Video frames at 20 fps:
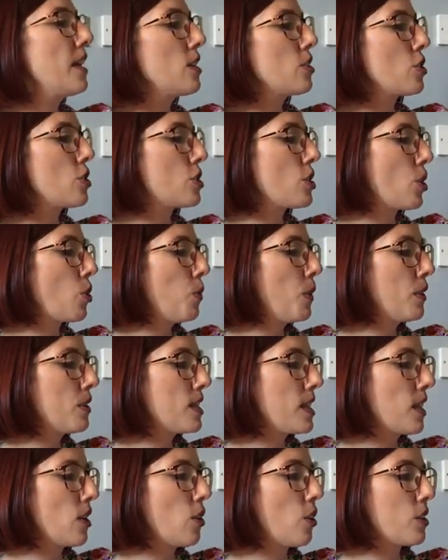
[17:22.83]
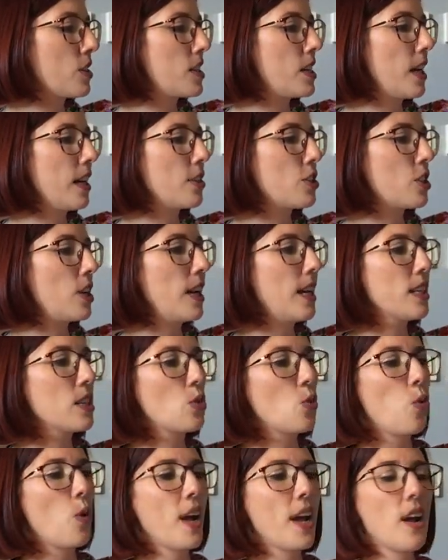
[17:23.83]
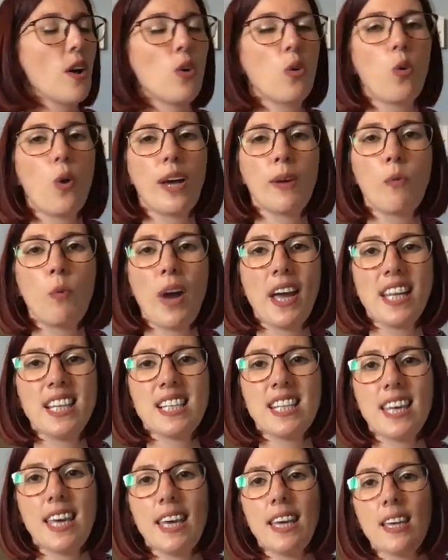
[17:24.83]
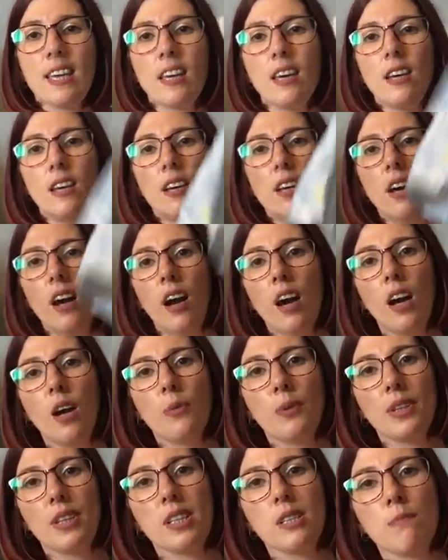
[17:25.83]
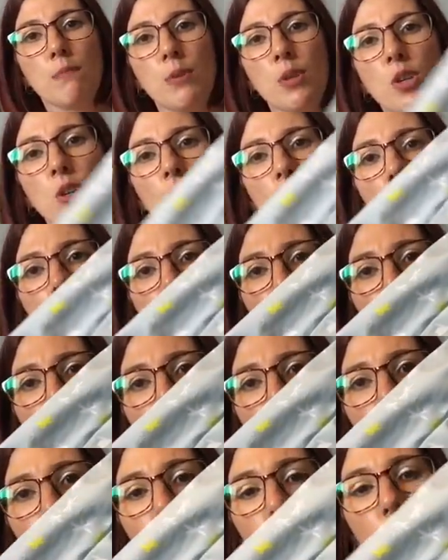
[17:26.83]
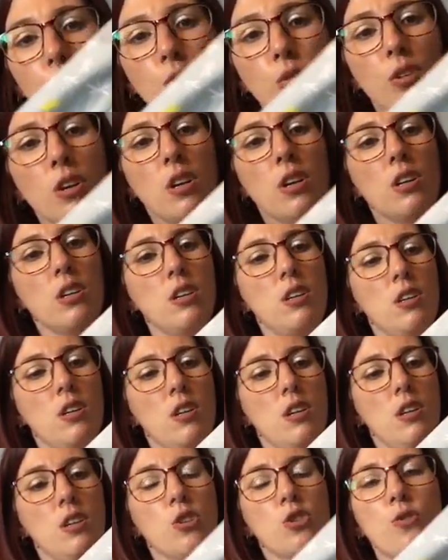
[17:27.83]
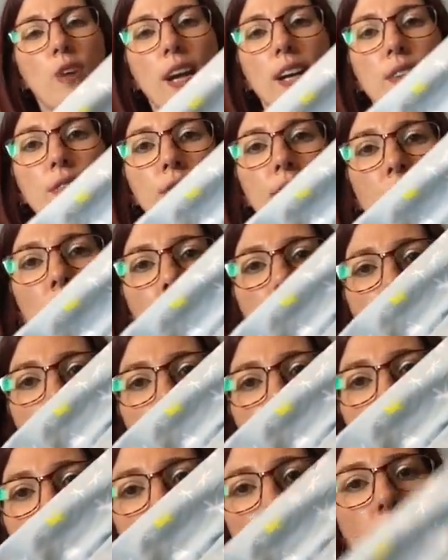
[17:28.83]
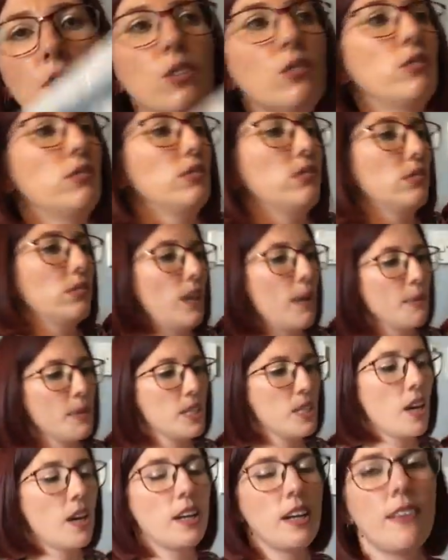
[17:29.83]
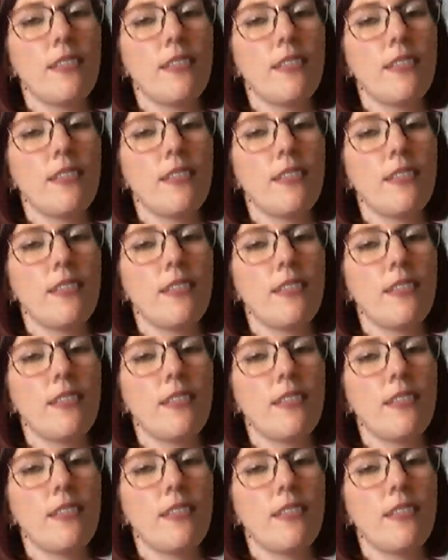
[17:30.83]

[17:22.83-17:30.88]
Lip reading: it's just a quilting cotton actually. It's quite weighty, with this beautiful dragonfly detail. Let me turn it